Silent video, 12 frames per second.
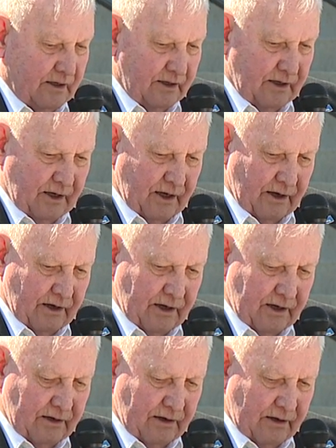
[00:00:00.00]
and
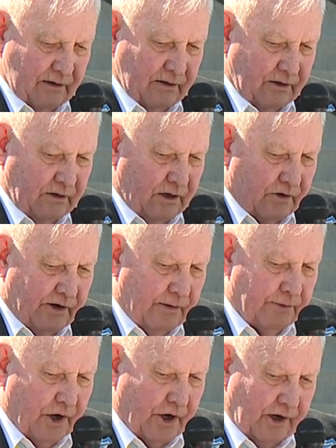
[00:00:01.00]
a great
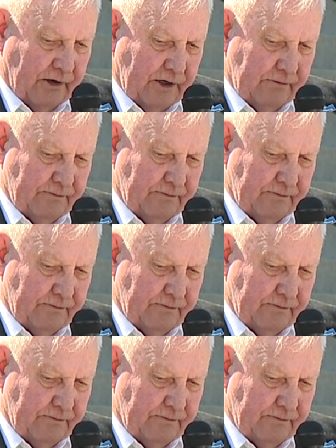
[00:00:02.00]
American.